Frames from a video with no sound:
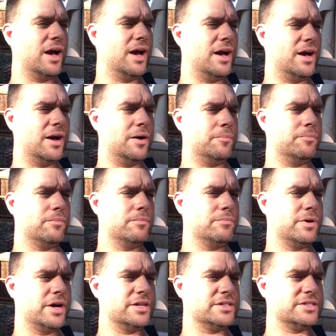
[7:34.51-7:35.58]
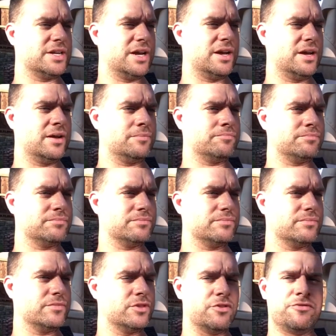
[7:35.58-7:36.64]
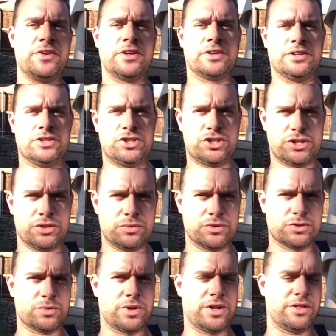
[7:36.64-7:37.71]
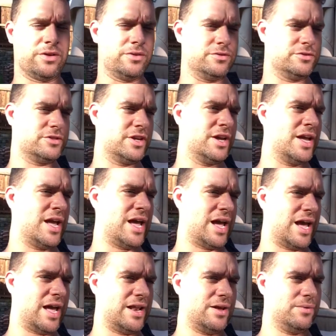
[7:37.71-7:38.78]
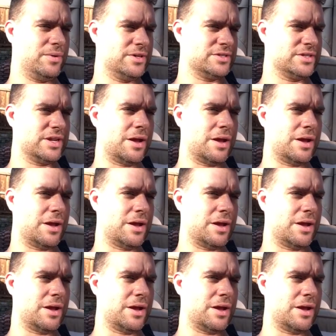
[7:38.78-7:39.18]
but The Village was one of those, and it wasn't.